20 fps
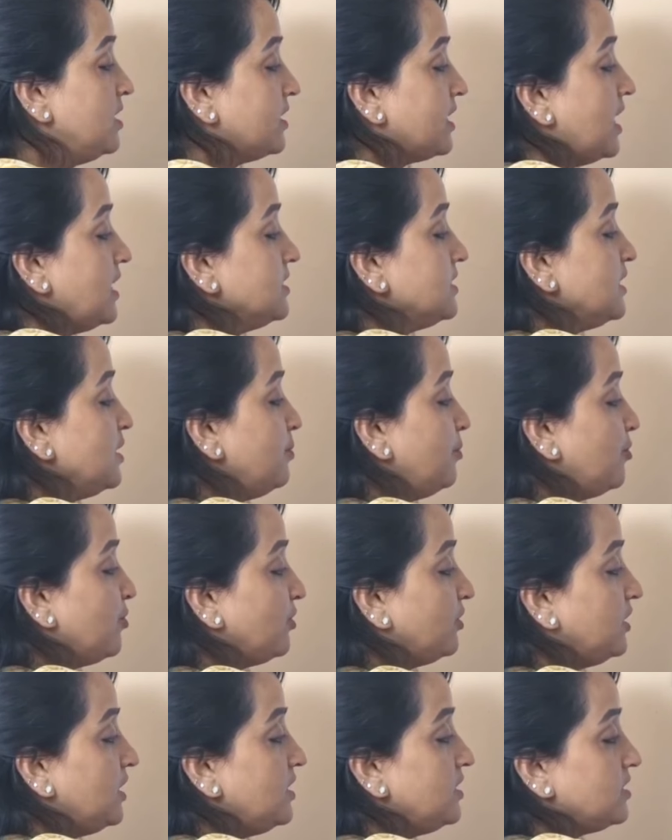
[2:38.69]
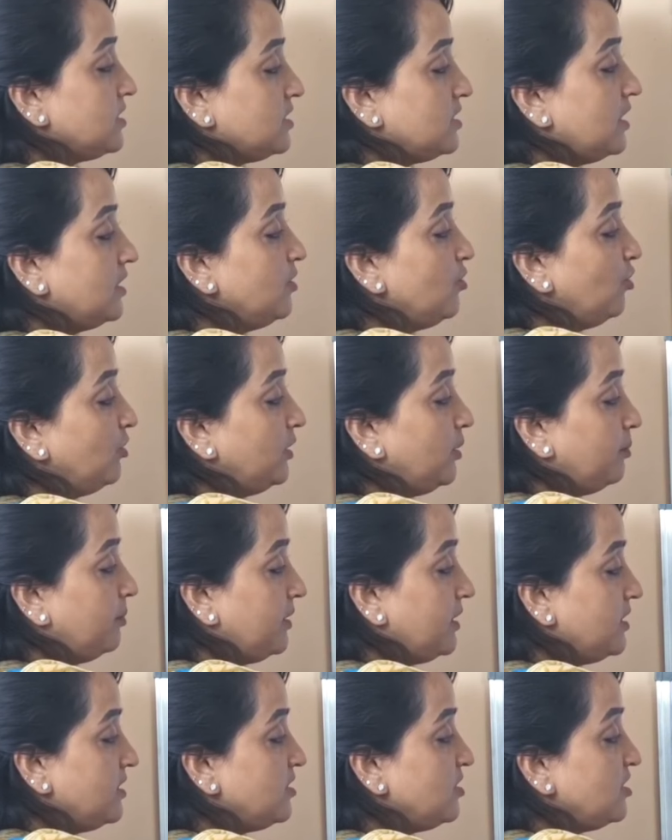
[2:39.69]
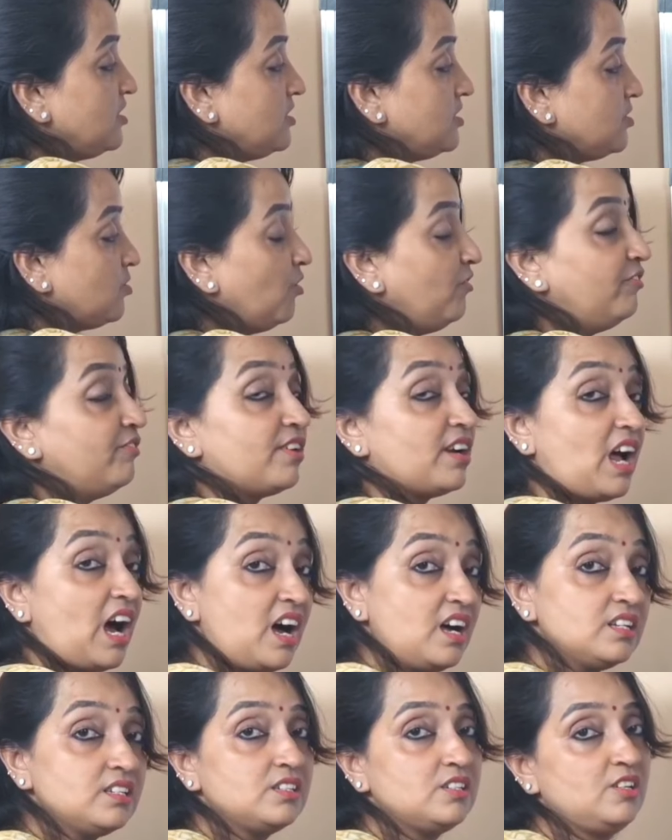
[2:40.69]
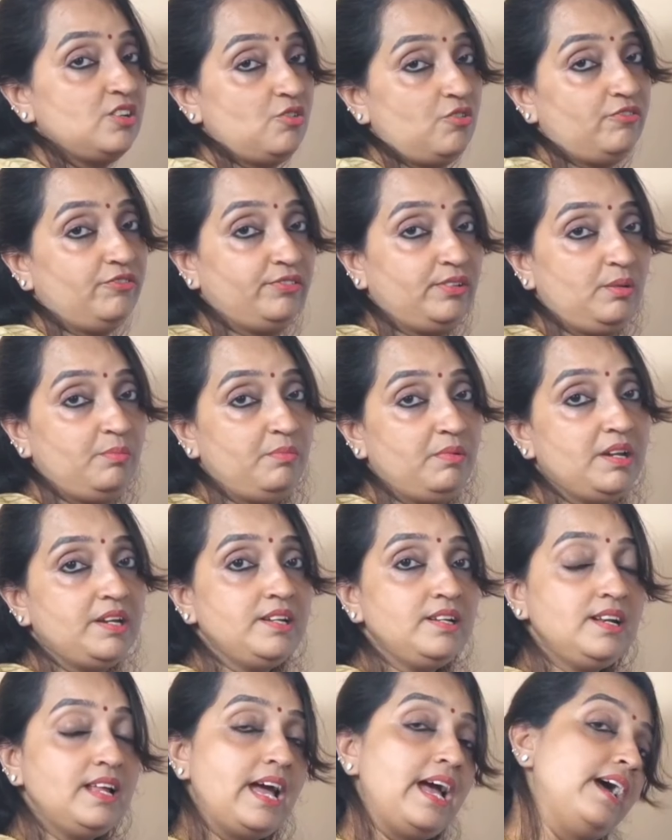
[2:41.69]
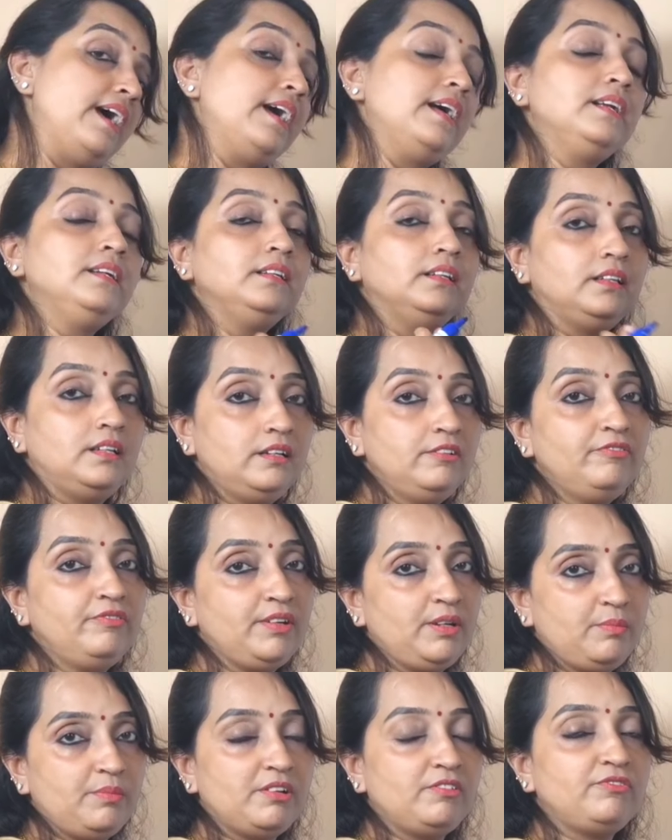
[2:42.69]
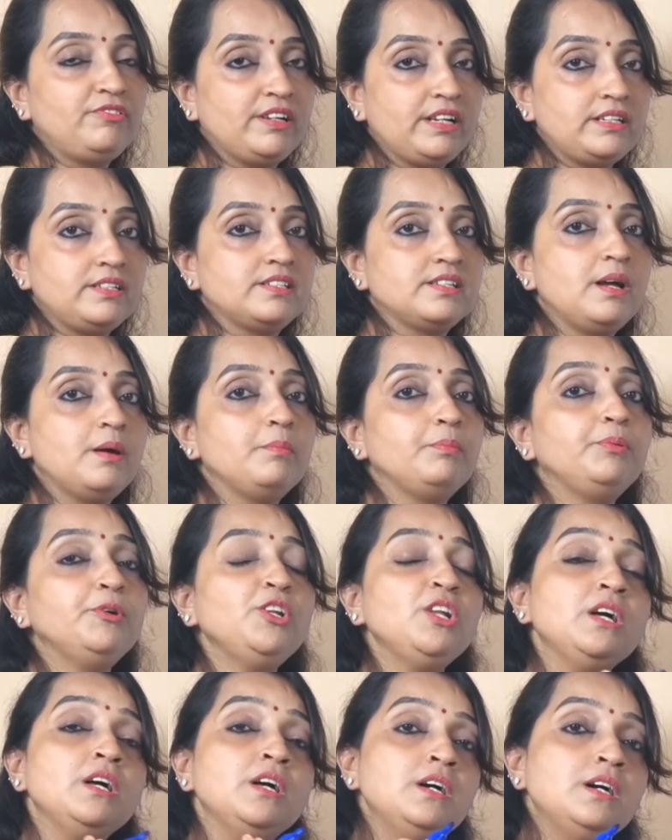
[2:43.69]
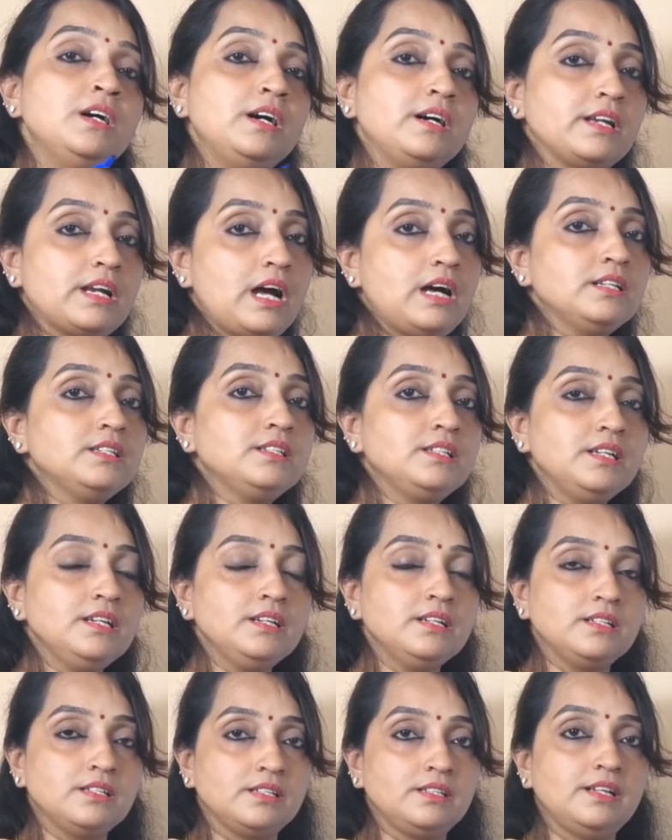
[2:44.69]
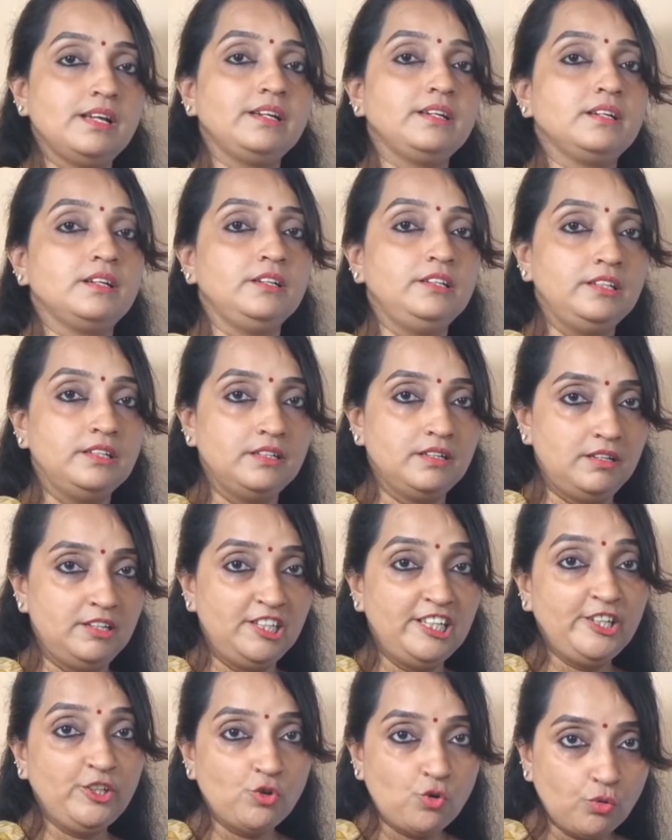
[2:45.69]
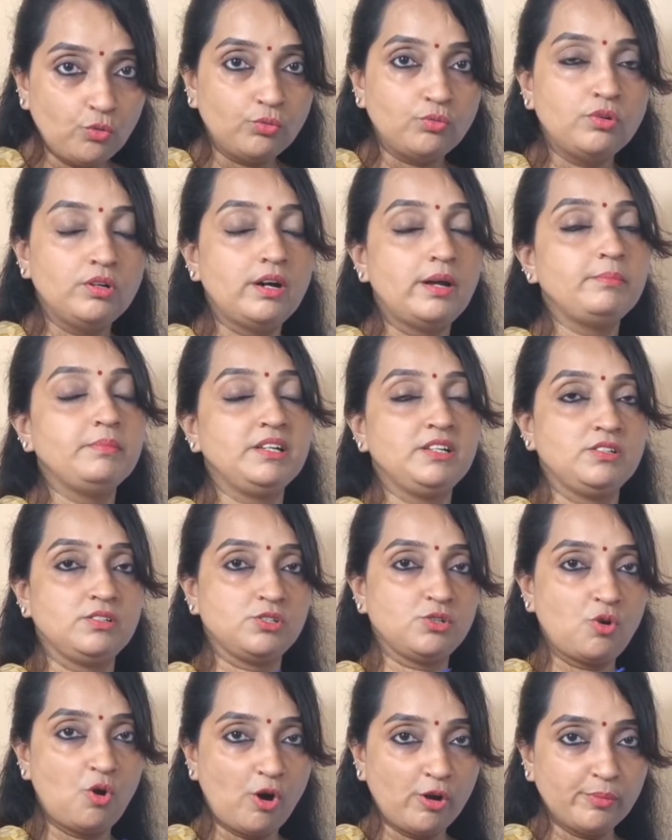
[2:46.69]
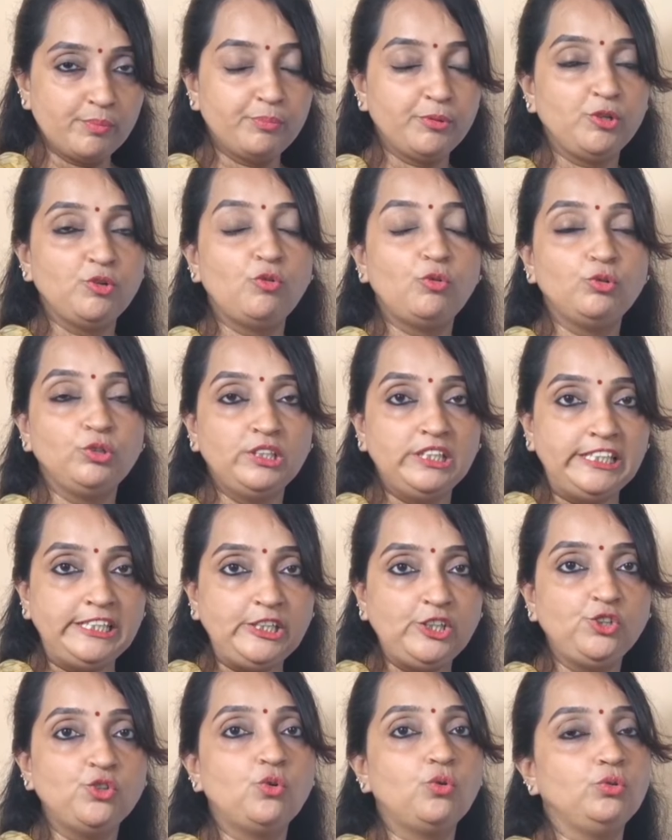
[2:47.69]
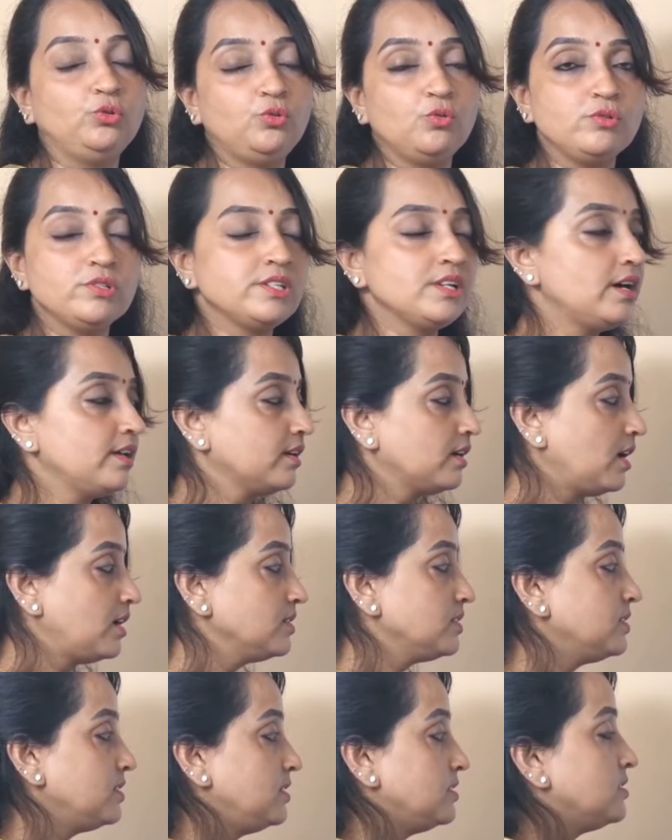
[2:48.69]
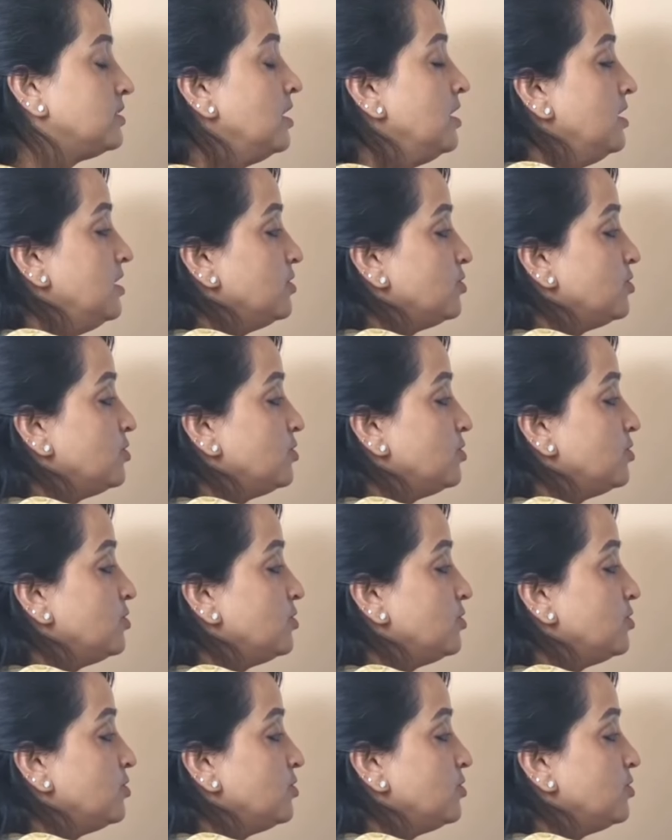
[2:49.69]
Rasi Purata is done on the basis of Rasi of the male and the female. For example, Rasi is like Leo, Scorpio, Leo, those are Rasis.